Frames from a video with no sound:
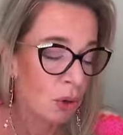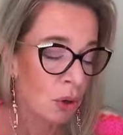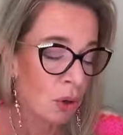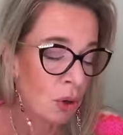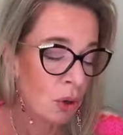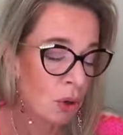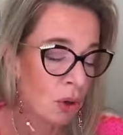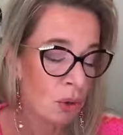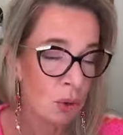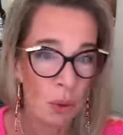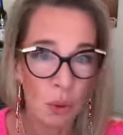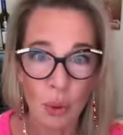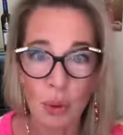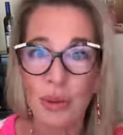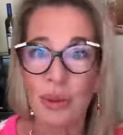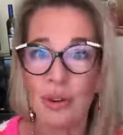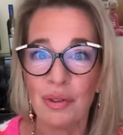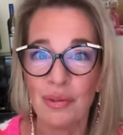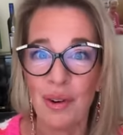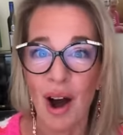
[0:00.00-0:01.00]
The
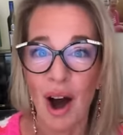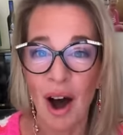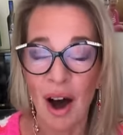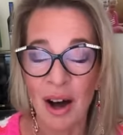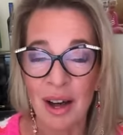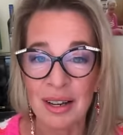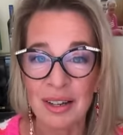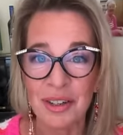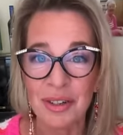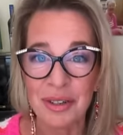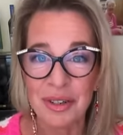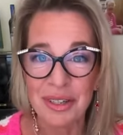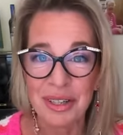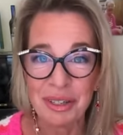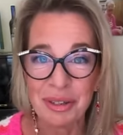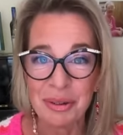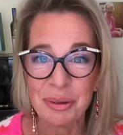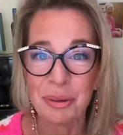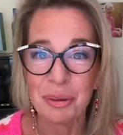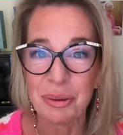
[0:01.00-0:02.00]
north of Ireland,
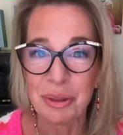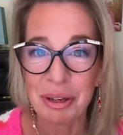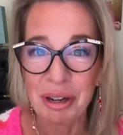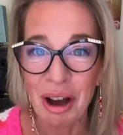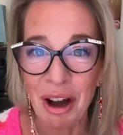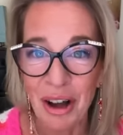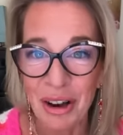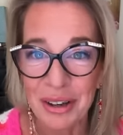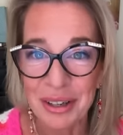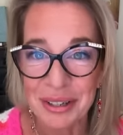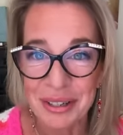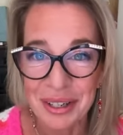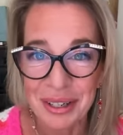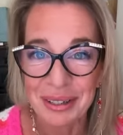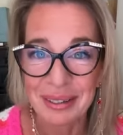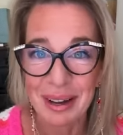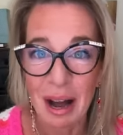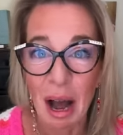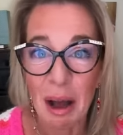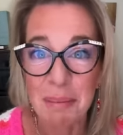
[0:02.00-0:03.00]
Northern Ireland,
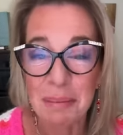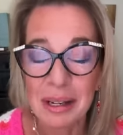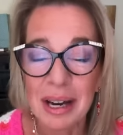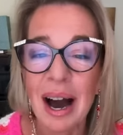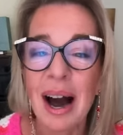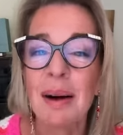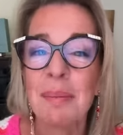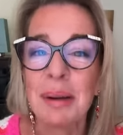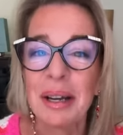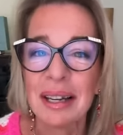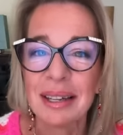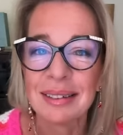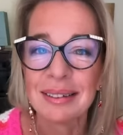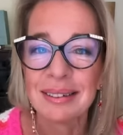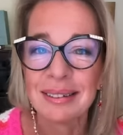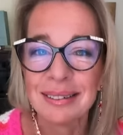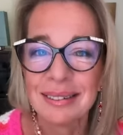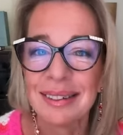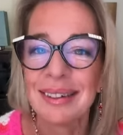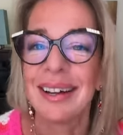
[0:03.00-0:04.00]
I'm coming.
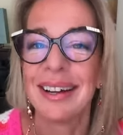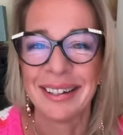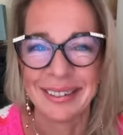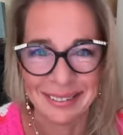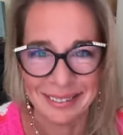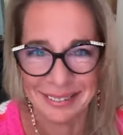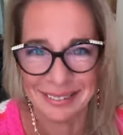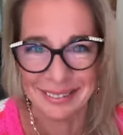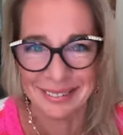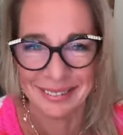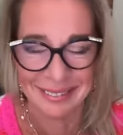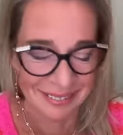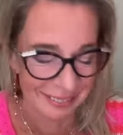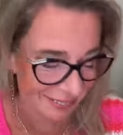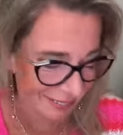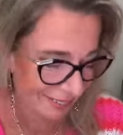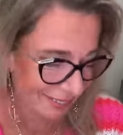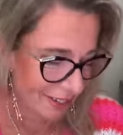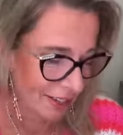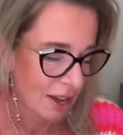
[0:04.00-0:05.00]

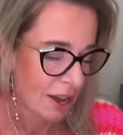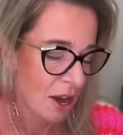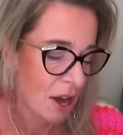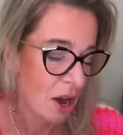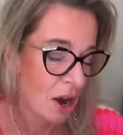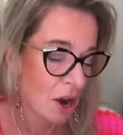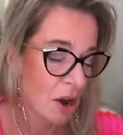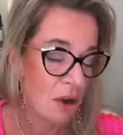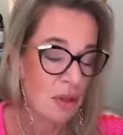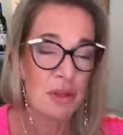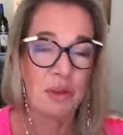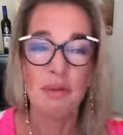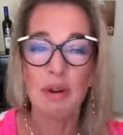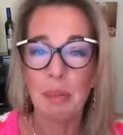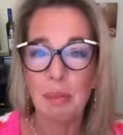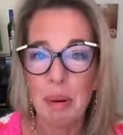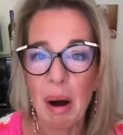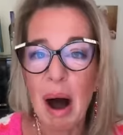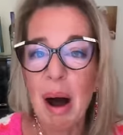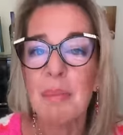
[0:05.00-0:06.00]
The
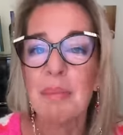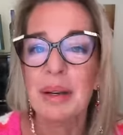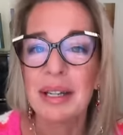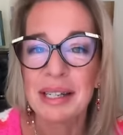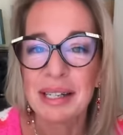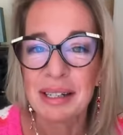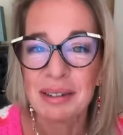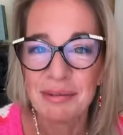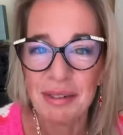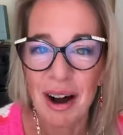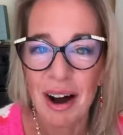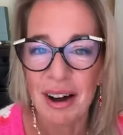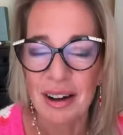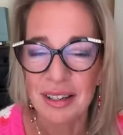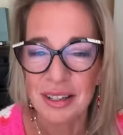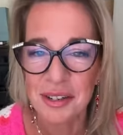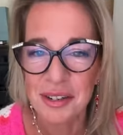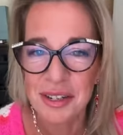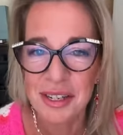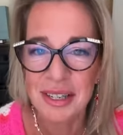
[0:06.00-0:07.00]
Republic of
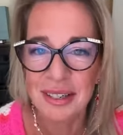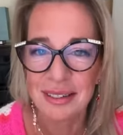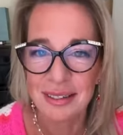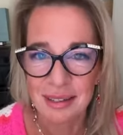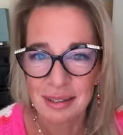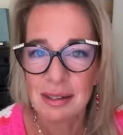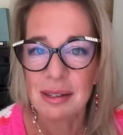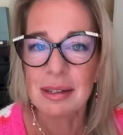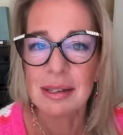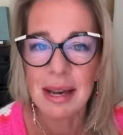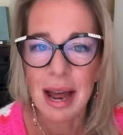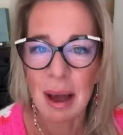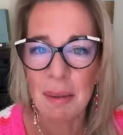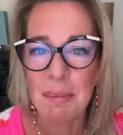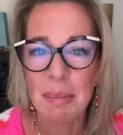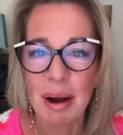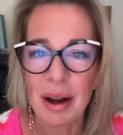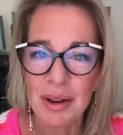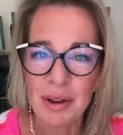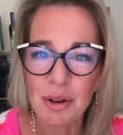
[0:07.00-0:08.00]
Ireland,
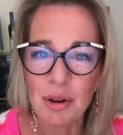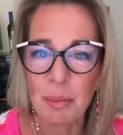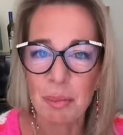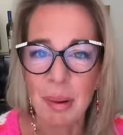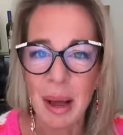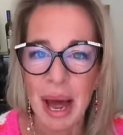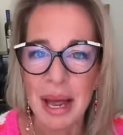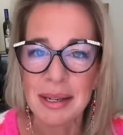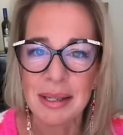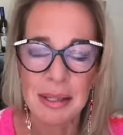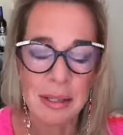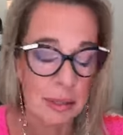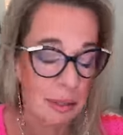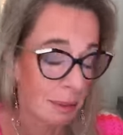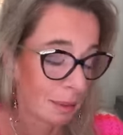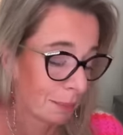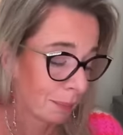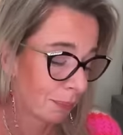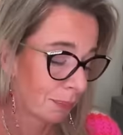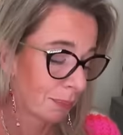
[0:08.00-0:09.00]
stand by your
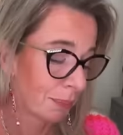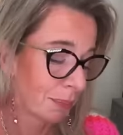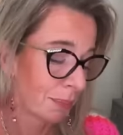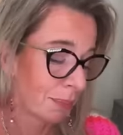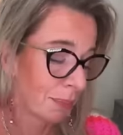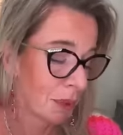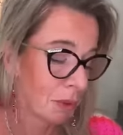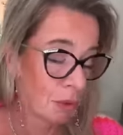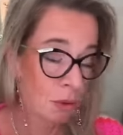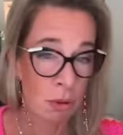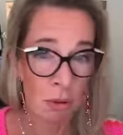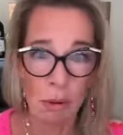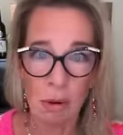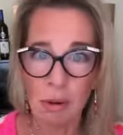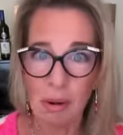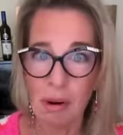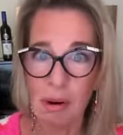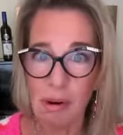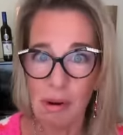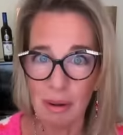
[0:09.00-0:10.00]
beds.
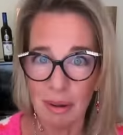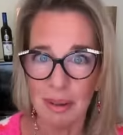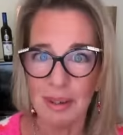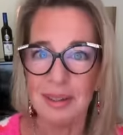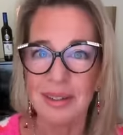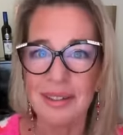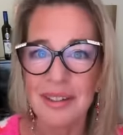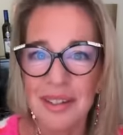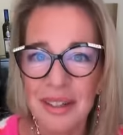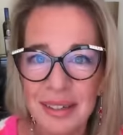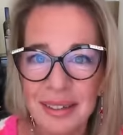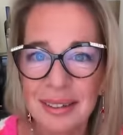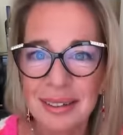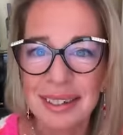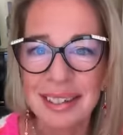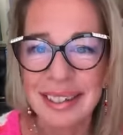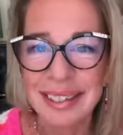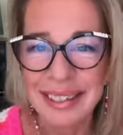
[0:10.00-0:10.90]
Scotland!